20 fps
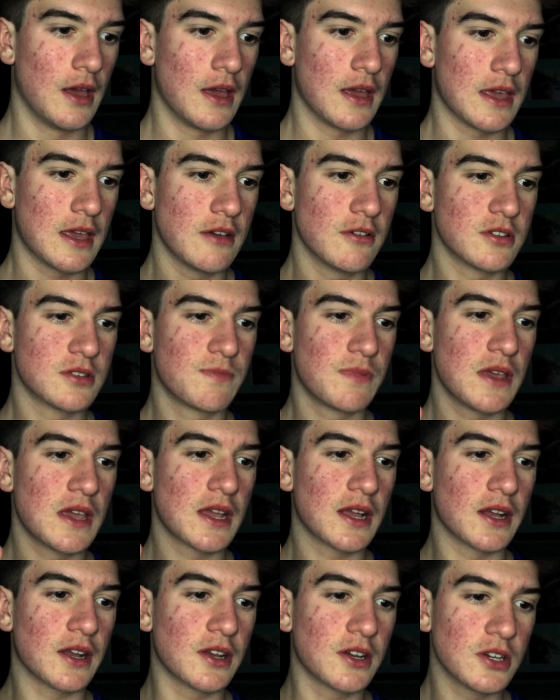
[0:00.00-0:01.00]
He was
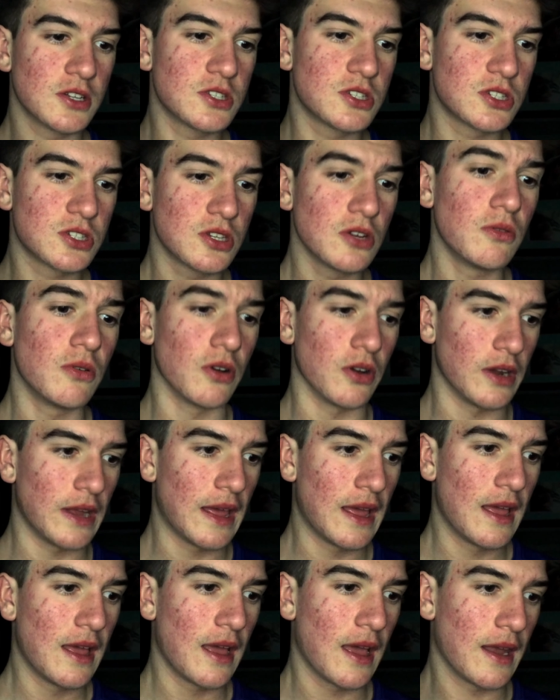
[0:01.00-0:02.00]
being a good steward
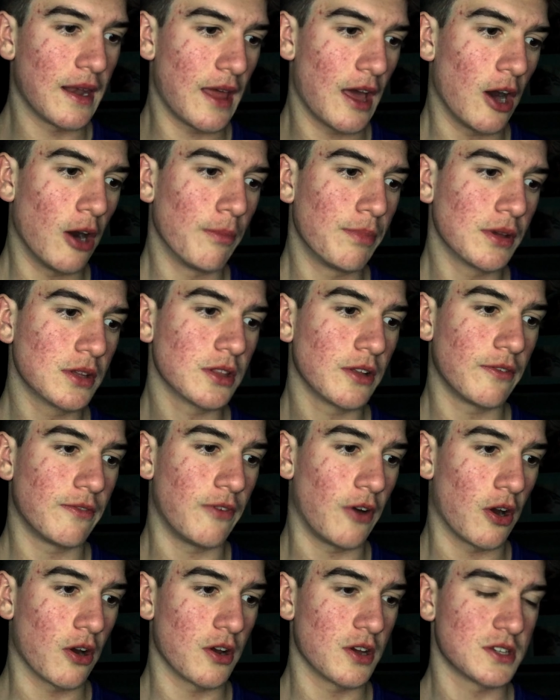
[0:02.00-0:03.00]
and helping the
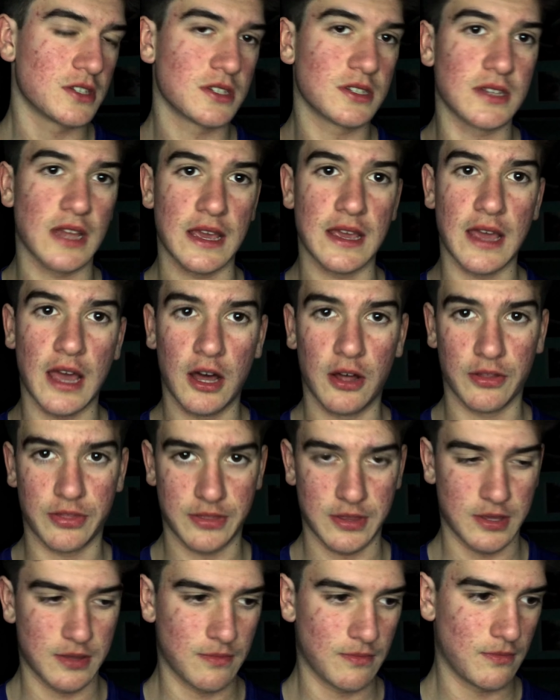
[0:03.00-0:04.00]
forest stay
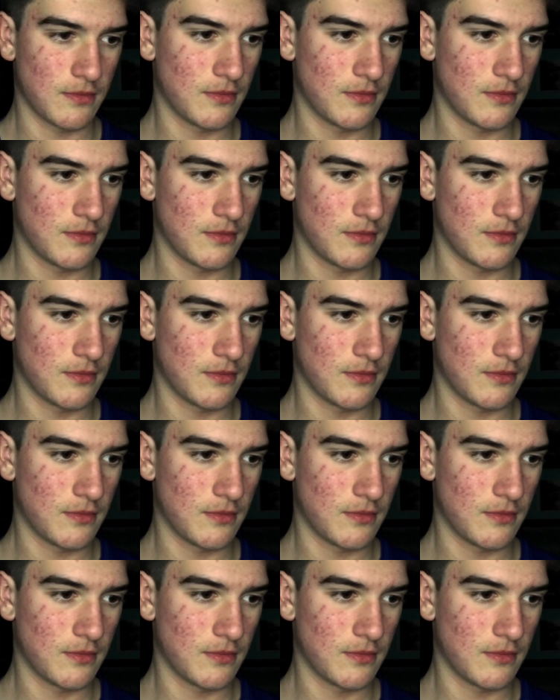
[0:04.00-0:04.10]
healthy.